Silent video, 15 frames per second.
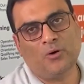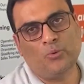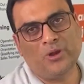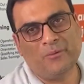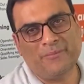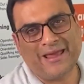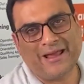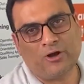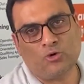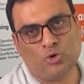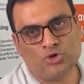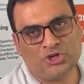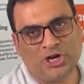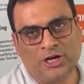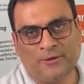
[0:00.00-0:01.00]
we'll make
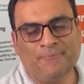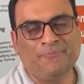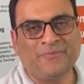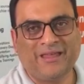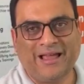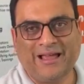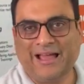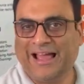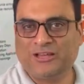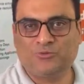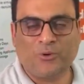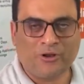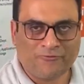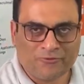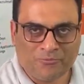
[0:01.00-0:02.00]
Koja uh, as
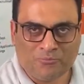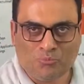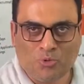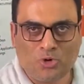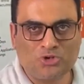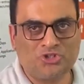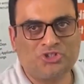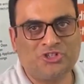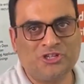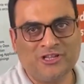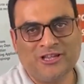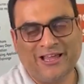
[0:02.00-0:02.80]
one of the most